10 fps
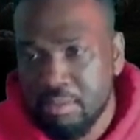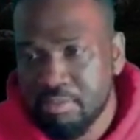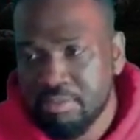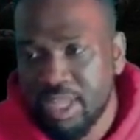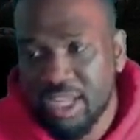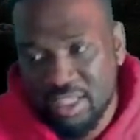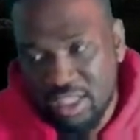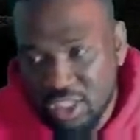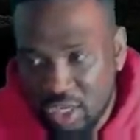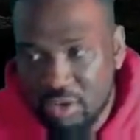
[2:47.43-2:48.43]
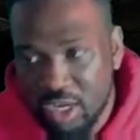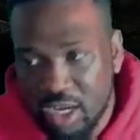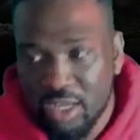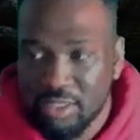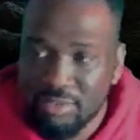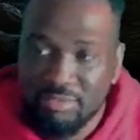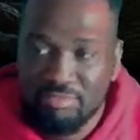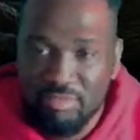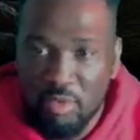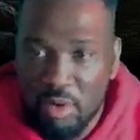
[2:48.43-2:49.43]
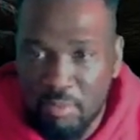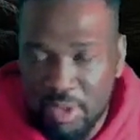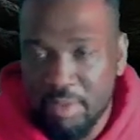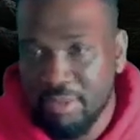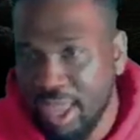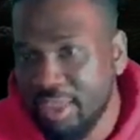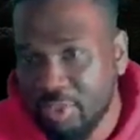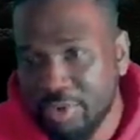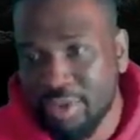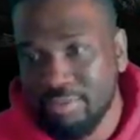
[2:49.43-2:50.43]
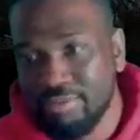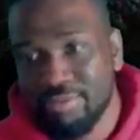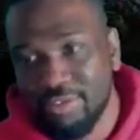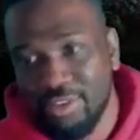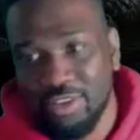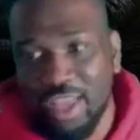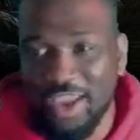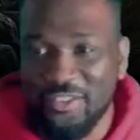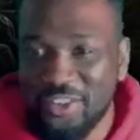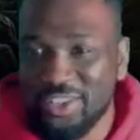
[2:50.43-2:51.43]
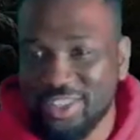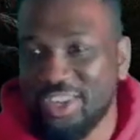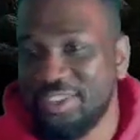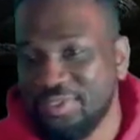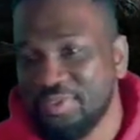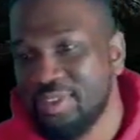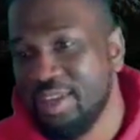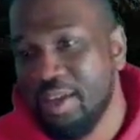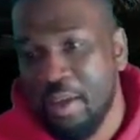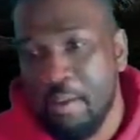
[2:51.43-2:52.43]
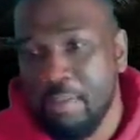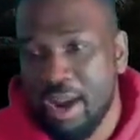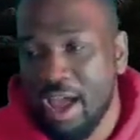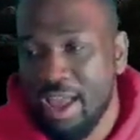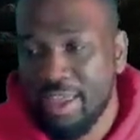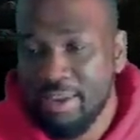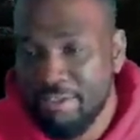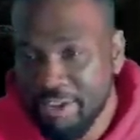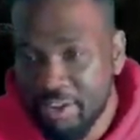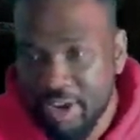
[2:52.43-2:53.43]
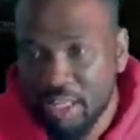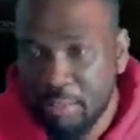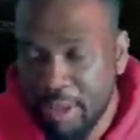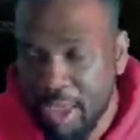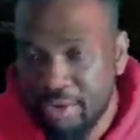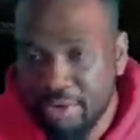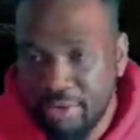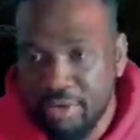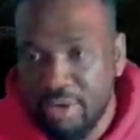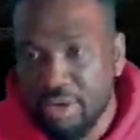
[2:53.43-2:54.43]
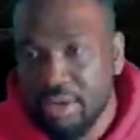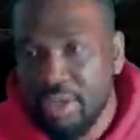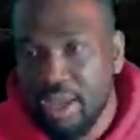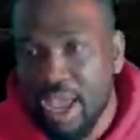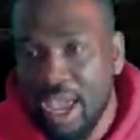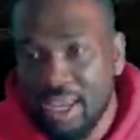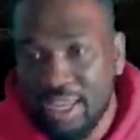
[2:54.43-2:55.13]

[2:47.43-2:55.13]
next to Shell Khan MK3, like real talk. But I ended up figuring out the pattern, and